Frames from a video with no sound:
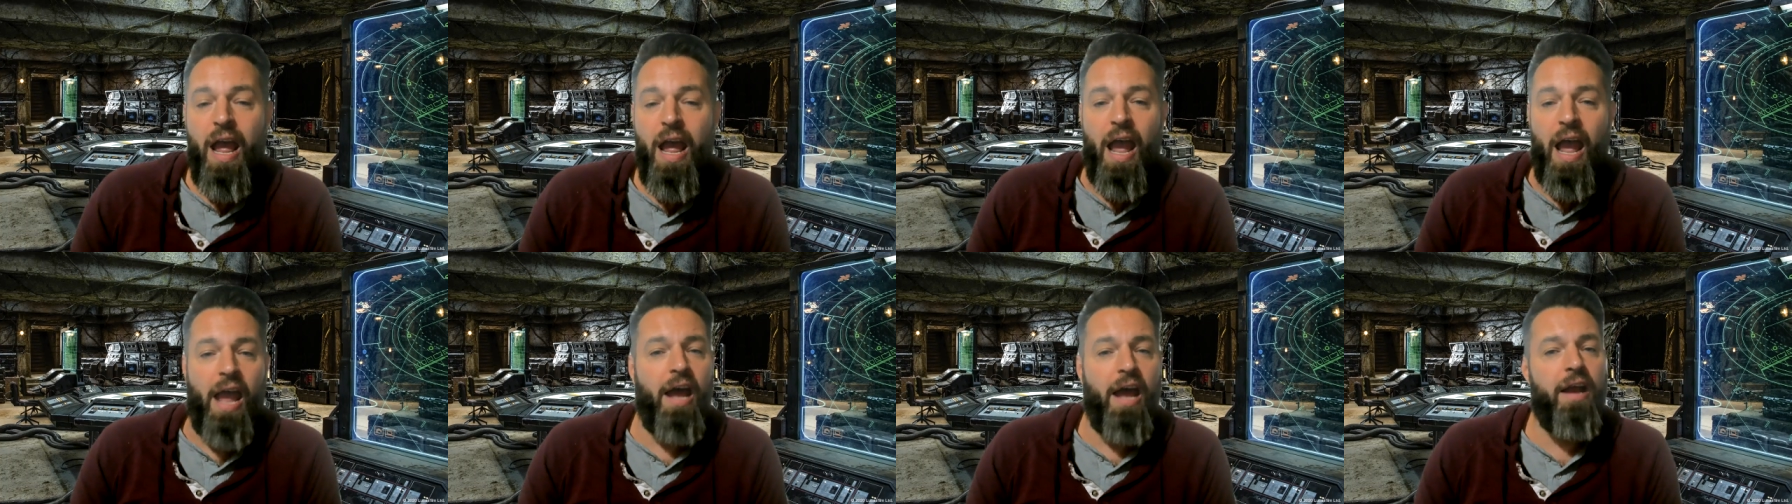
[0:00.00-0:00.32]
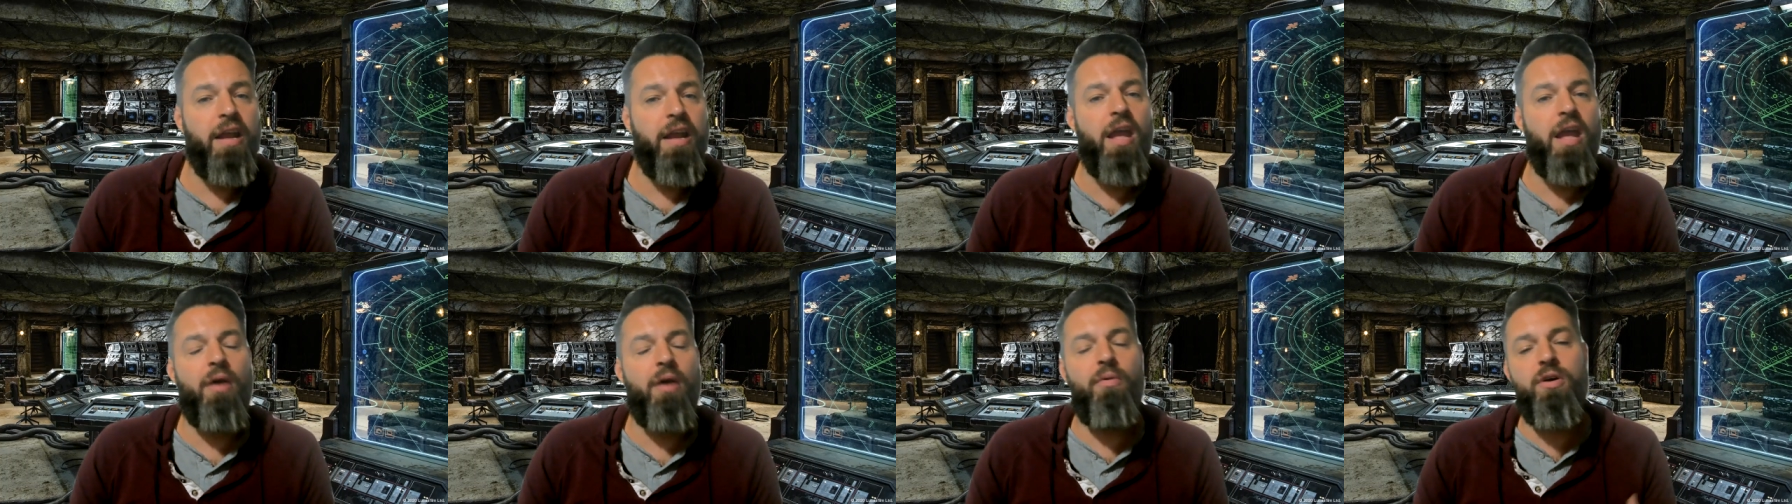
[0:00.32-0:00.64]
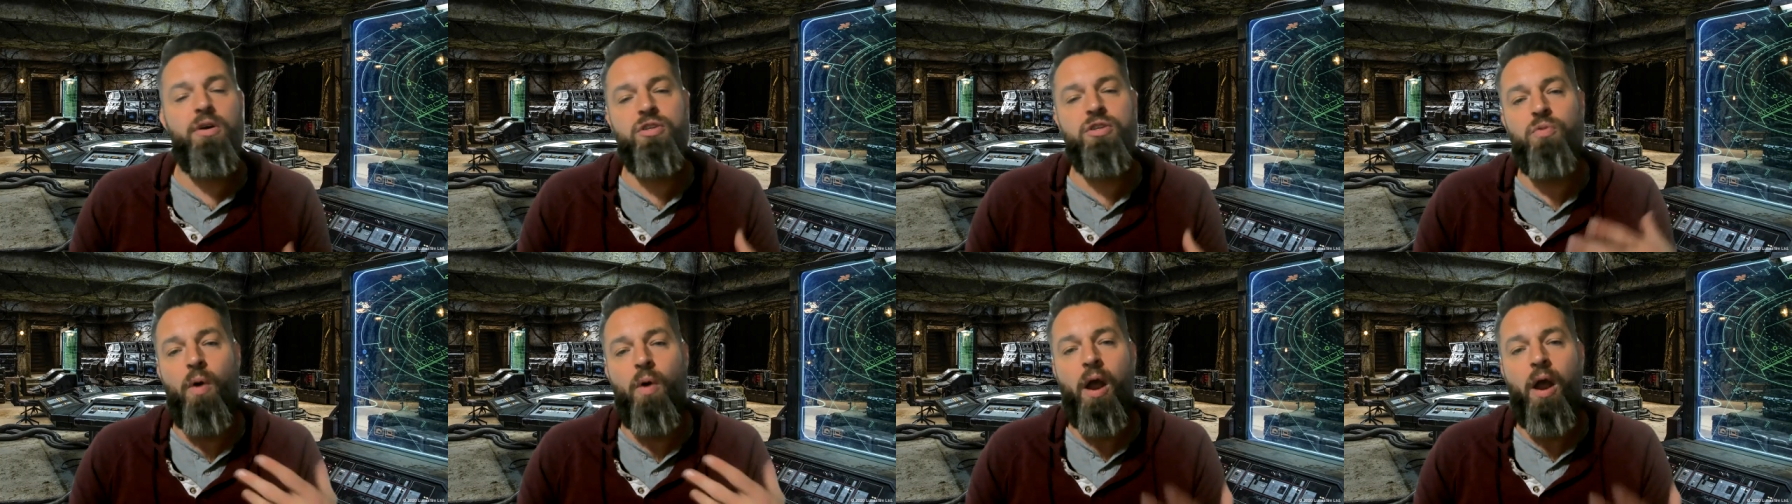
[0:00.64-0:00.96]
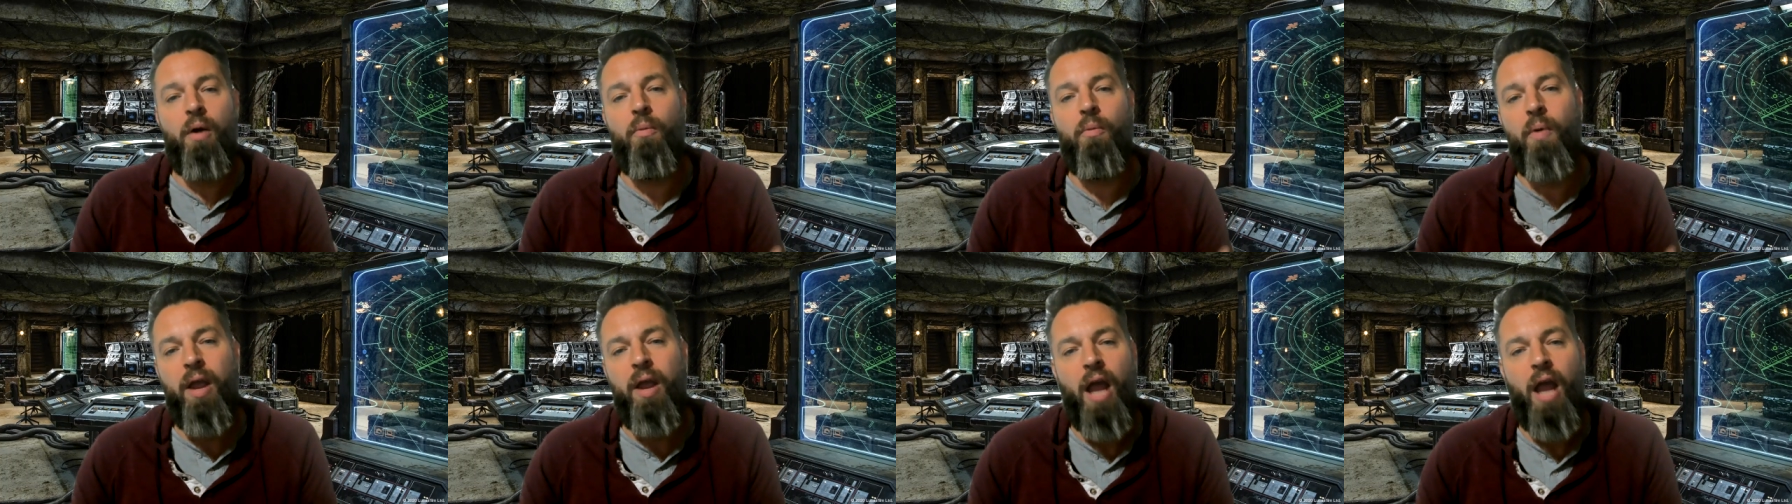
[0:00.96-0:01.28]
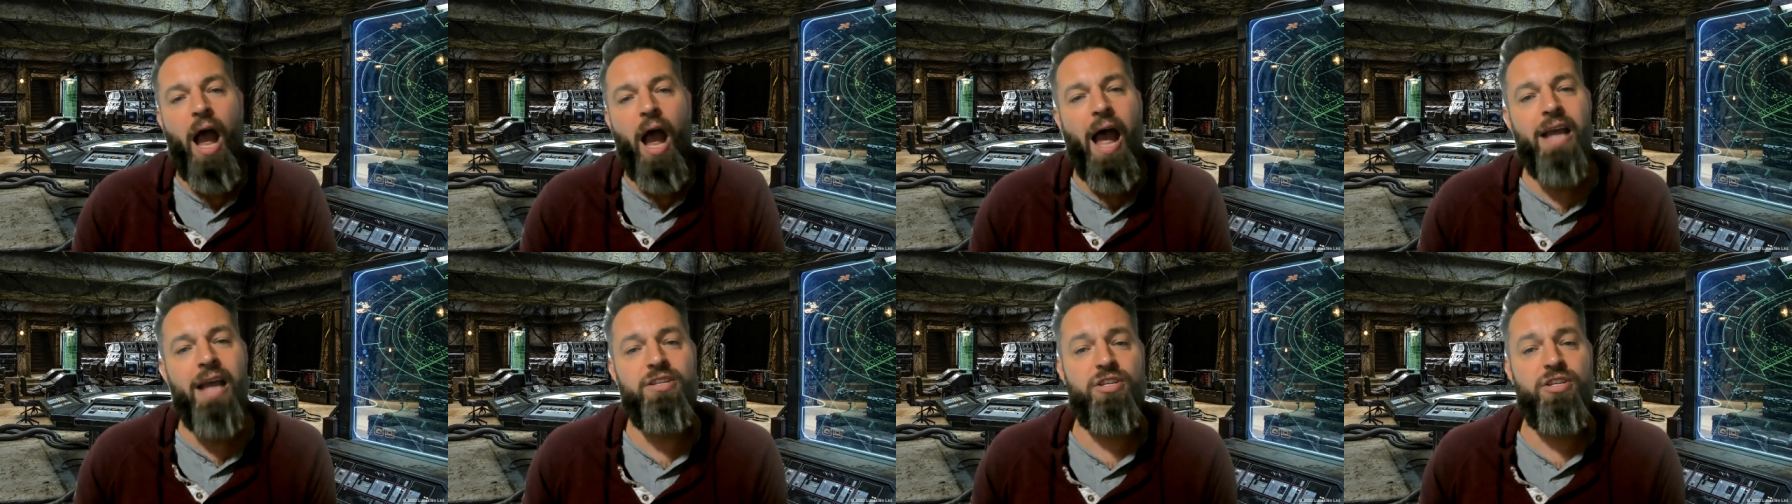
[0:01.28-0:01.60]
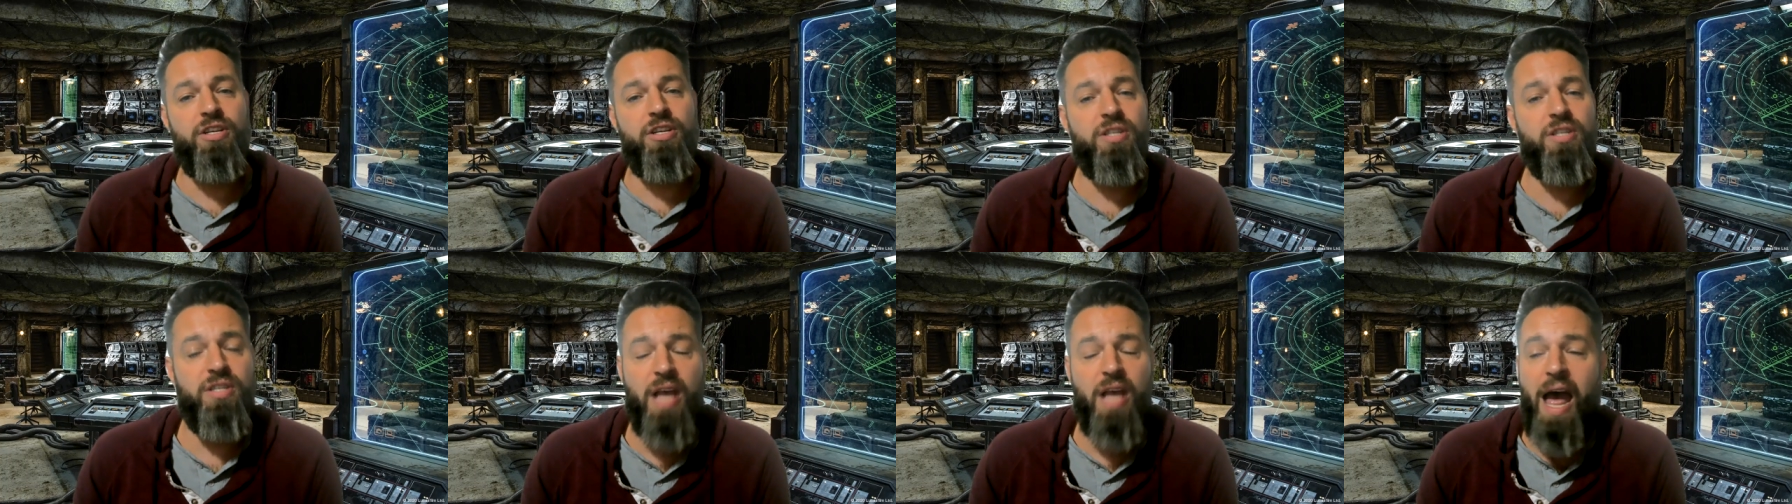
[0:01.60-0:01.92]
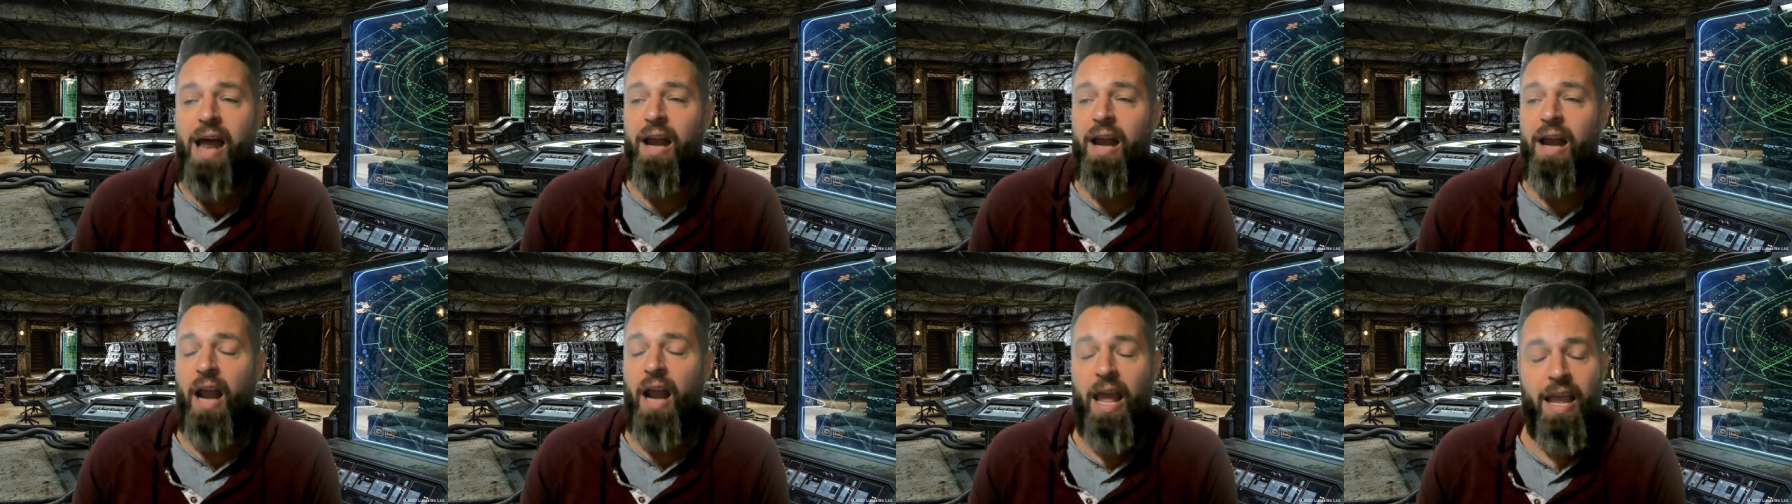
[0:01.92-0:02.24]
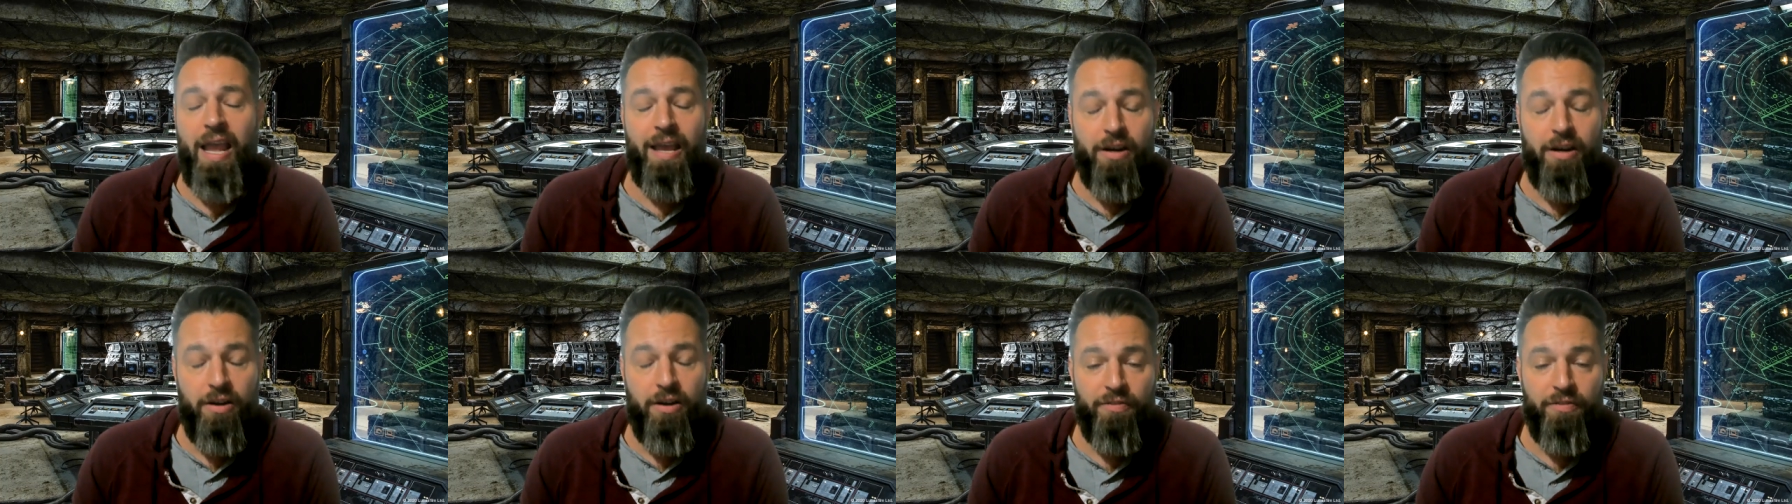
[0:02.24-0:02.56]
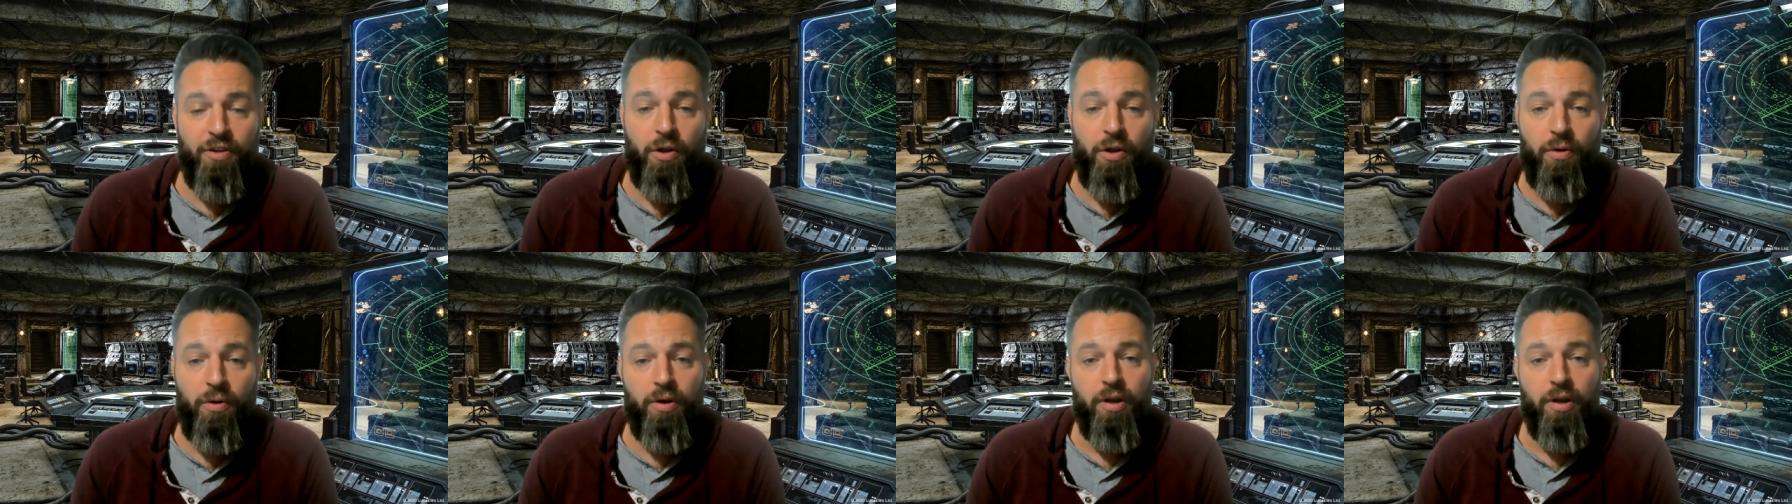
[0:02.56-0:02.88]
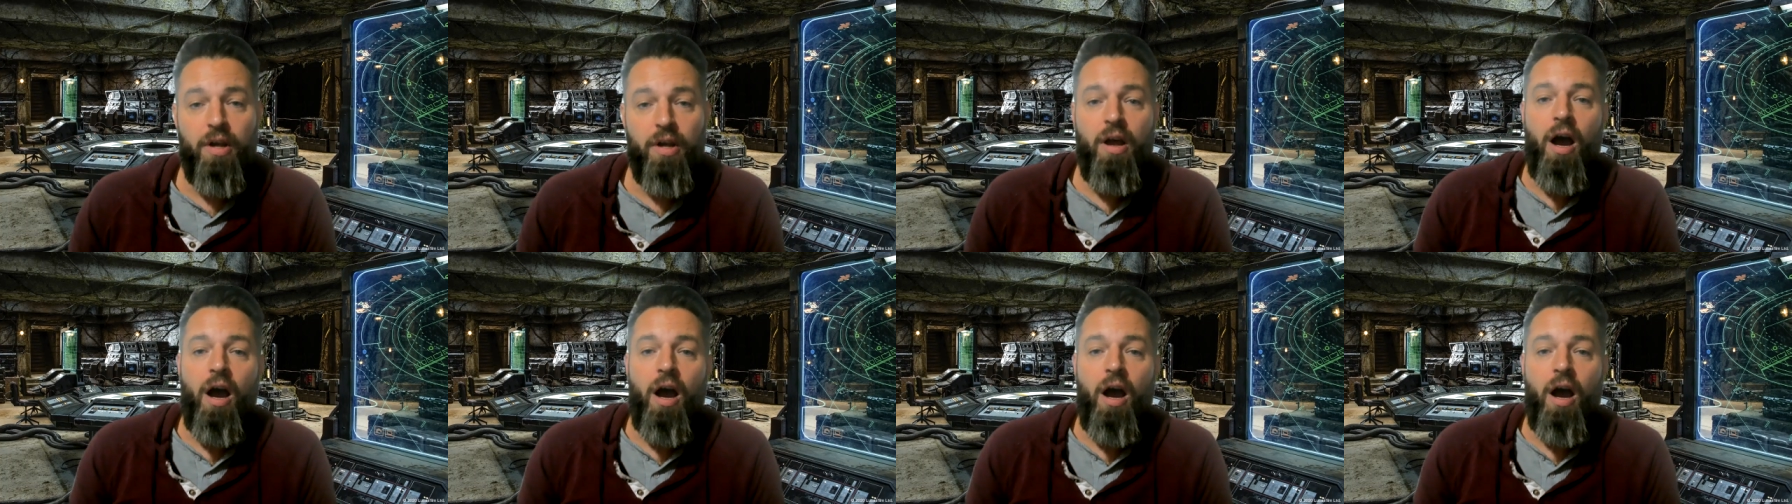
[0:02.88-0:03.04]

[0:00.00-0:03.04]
And it was where we I just sat and I interviewed